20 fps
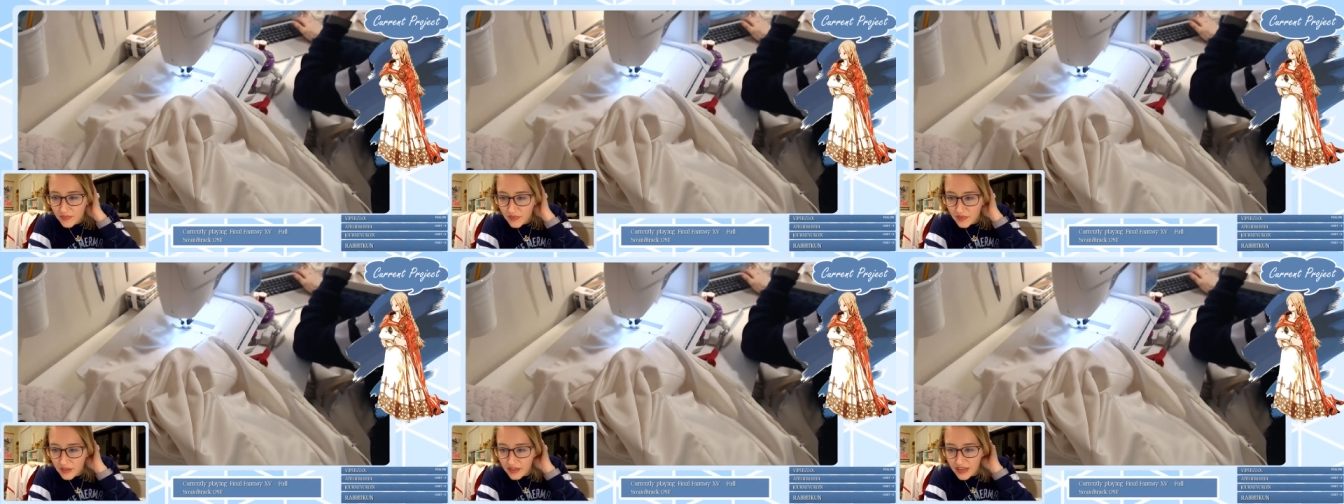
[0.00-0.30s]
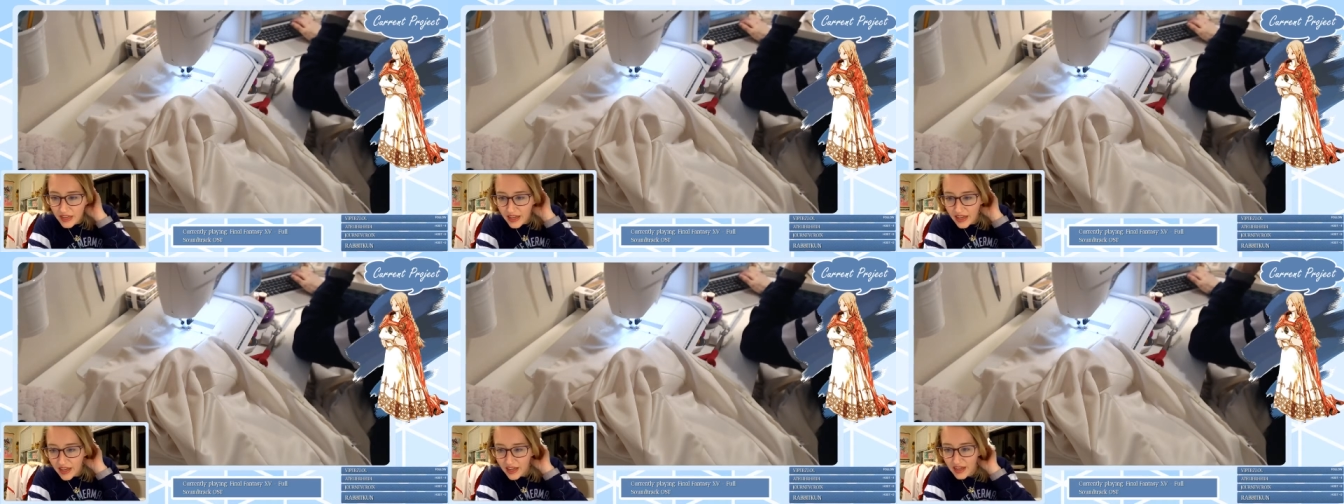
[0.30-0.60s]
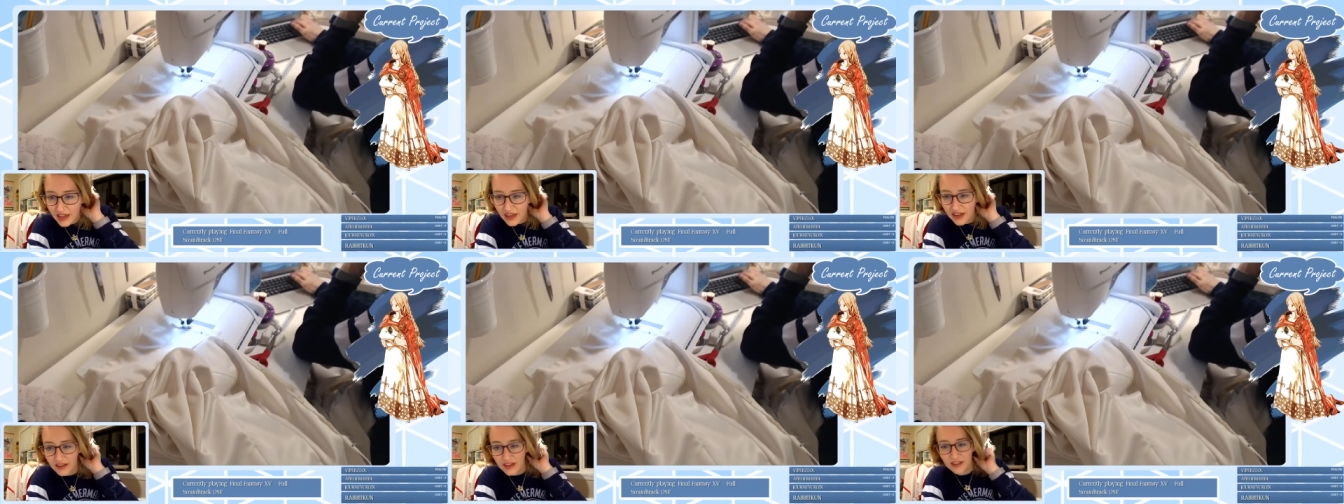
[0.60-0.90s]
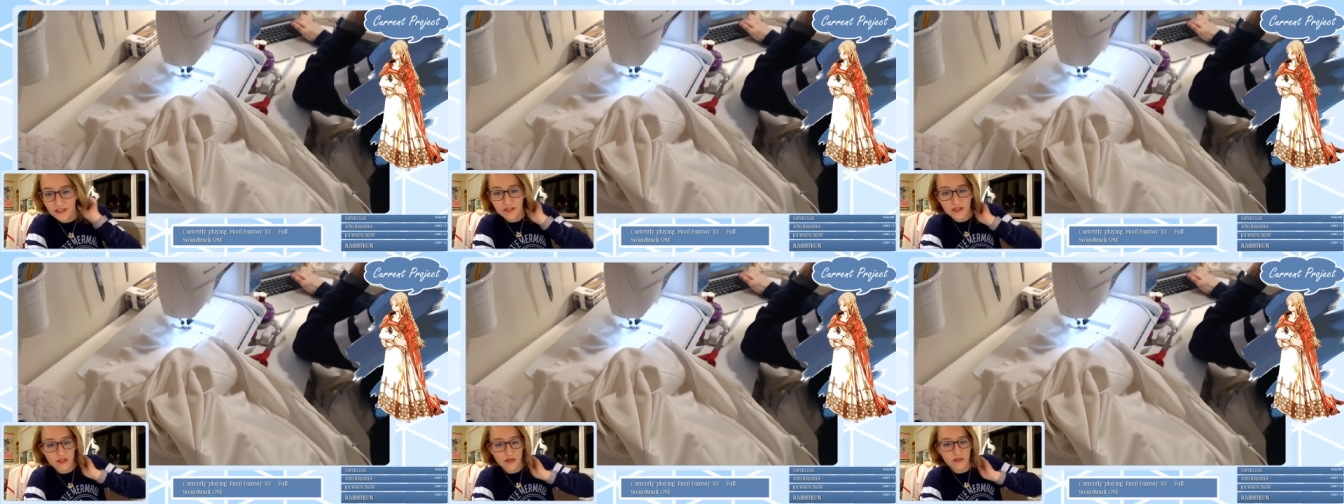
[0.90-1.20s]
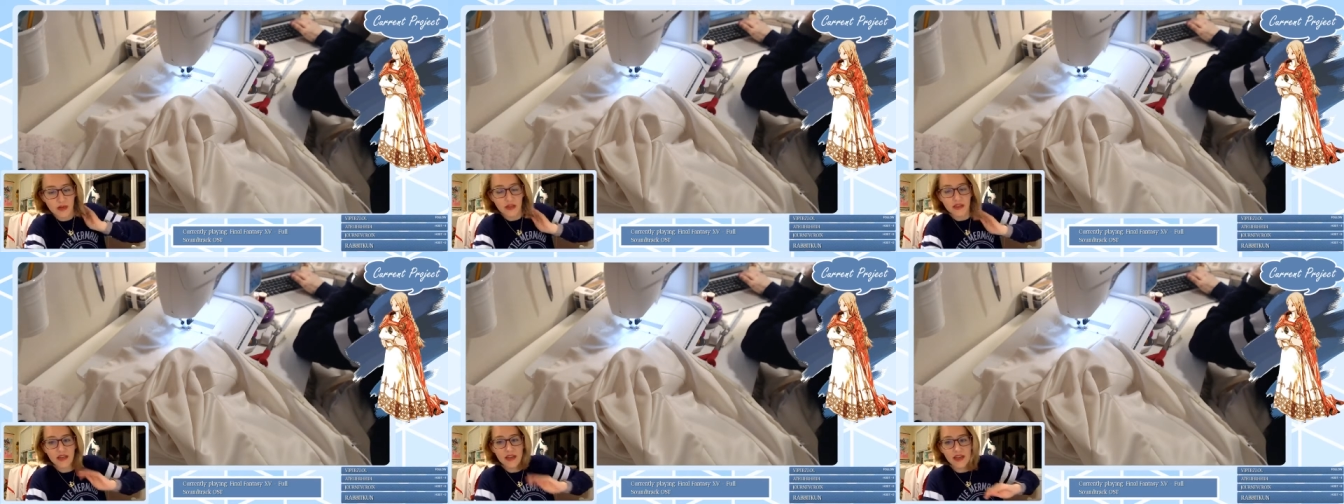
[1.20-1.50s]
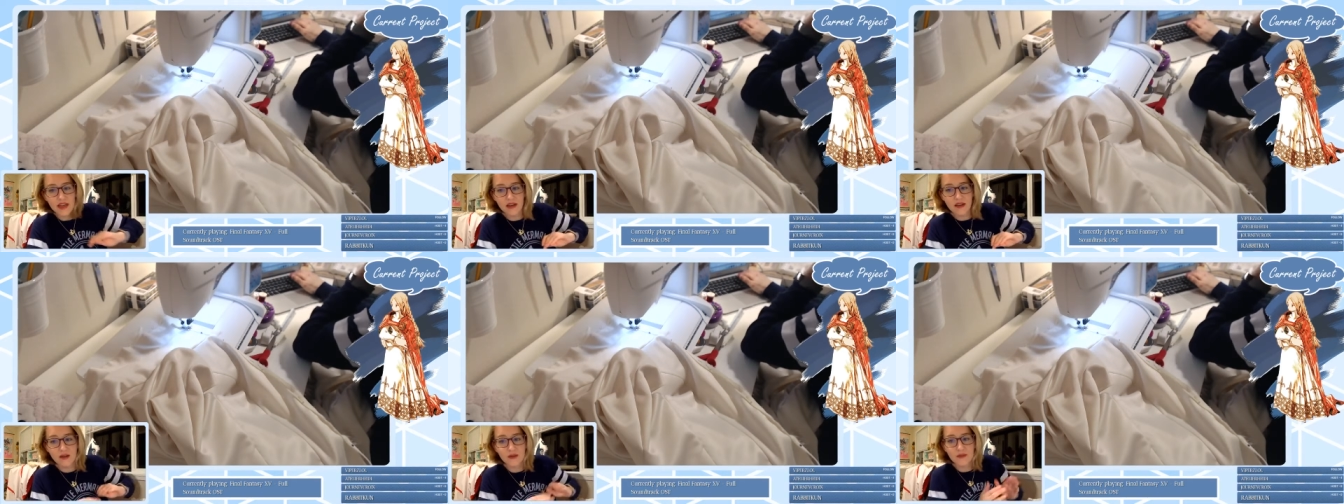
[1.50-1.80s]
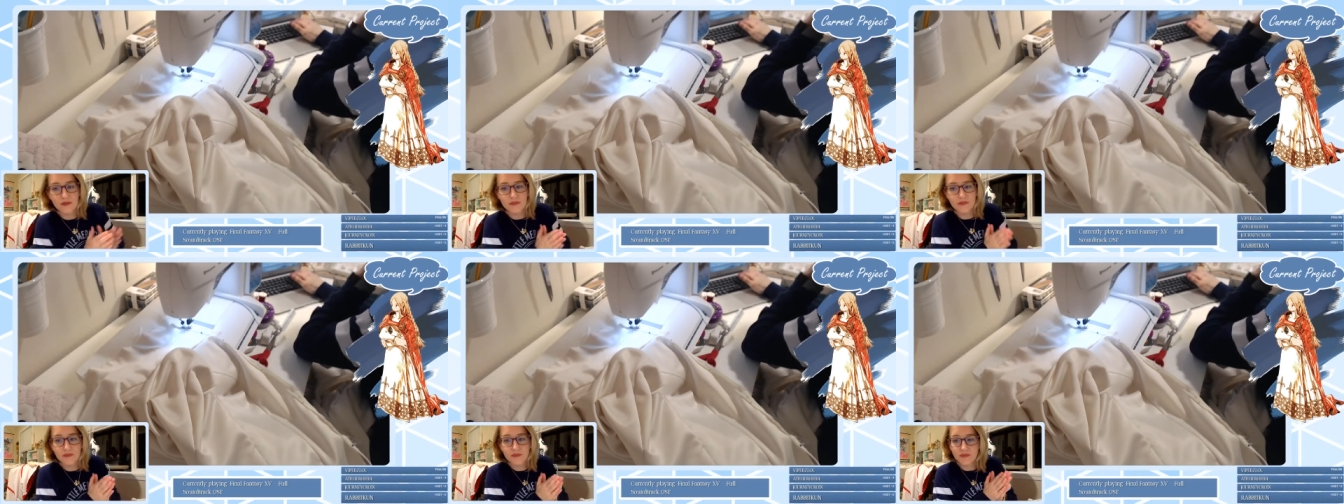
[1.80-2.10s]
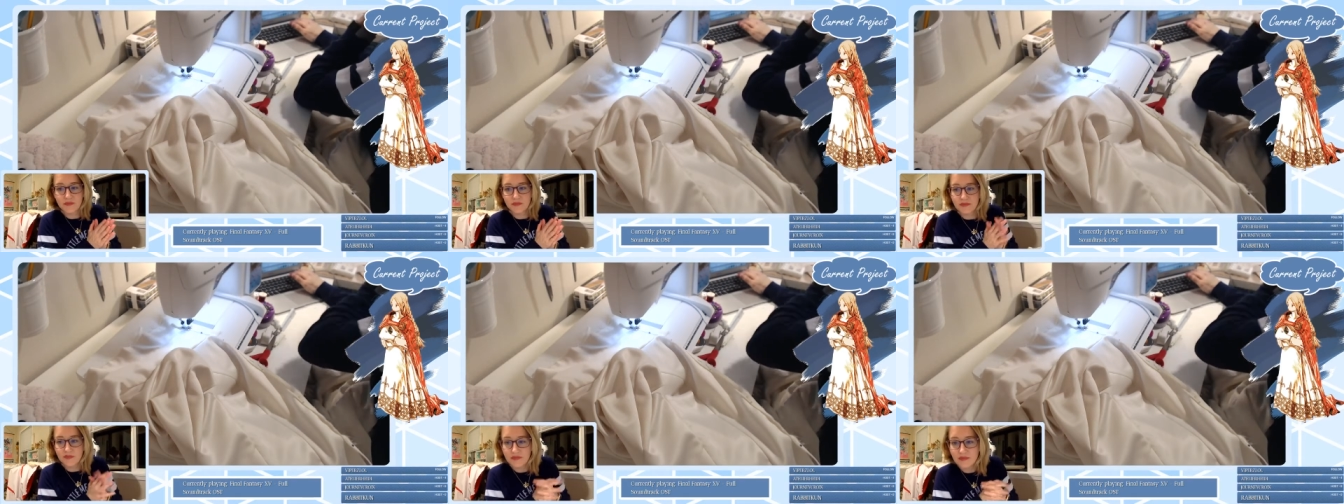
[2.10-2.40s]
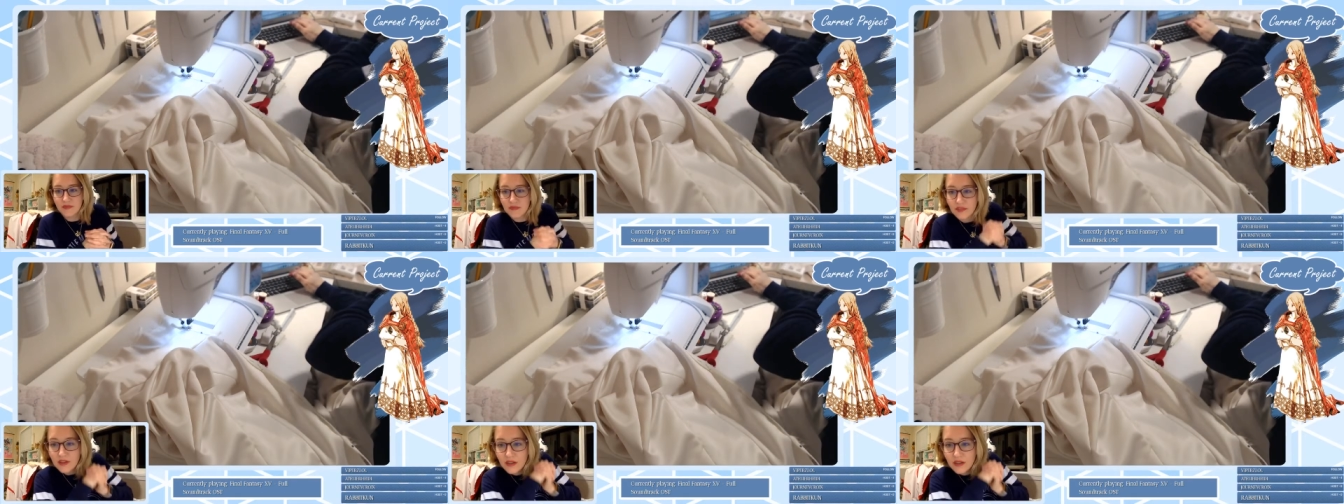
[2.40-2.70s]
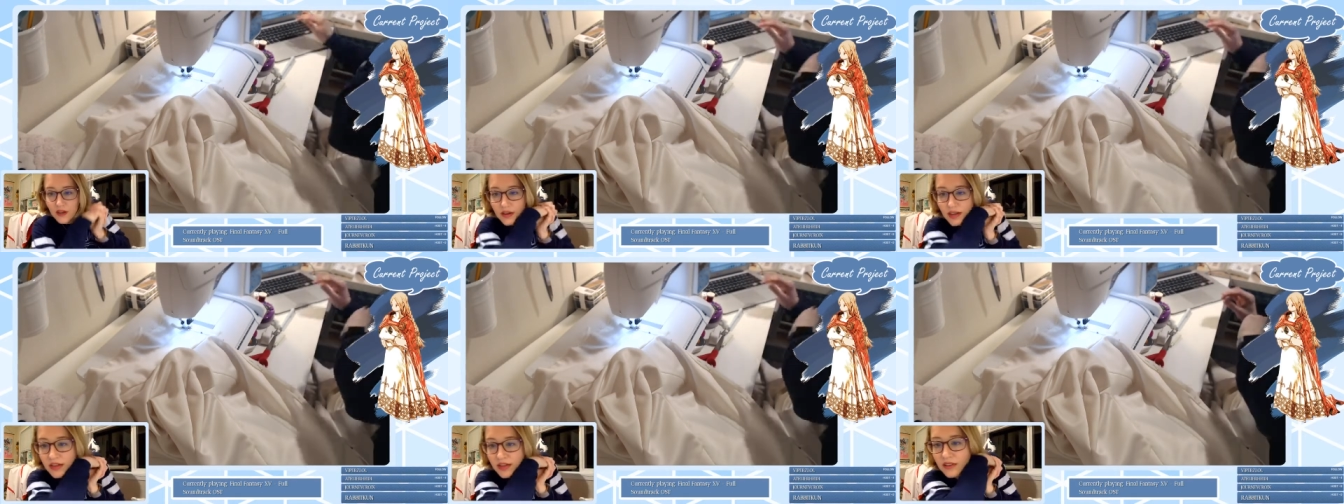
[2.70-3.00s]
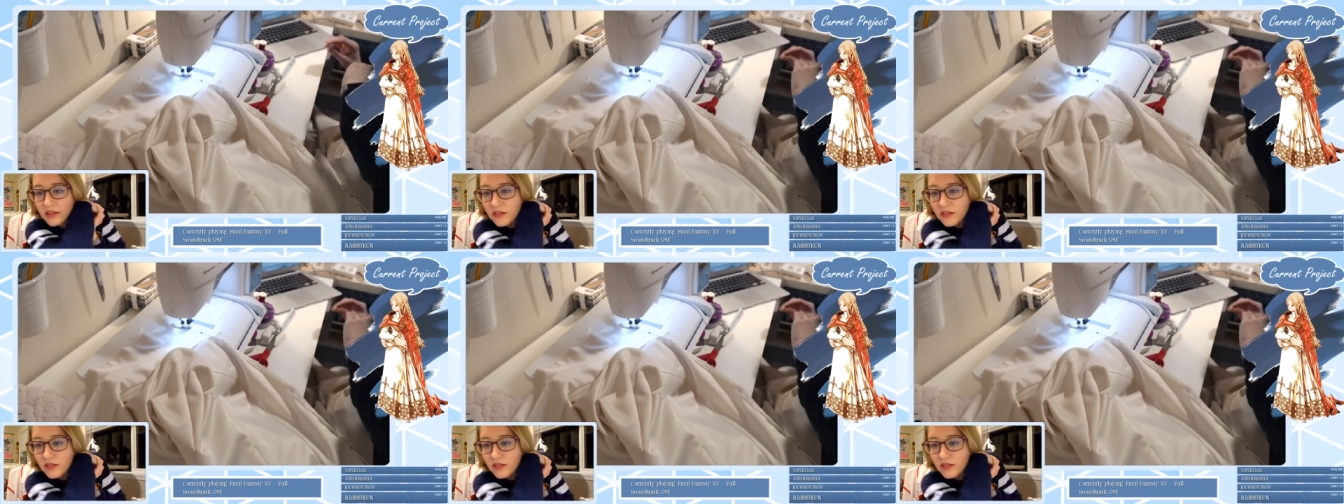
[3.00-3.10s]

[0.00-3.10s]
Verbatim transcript: Yeah, okay, Phil's mod now. Okay,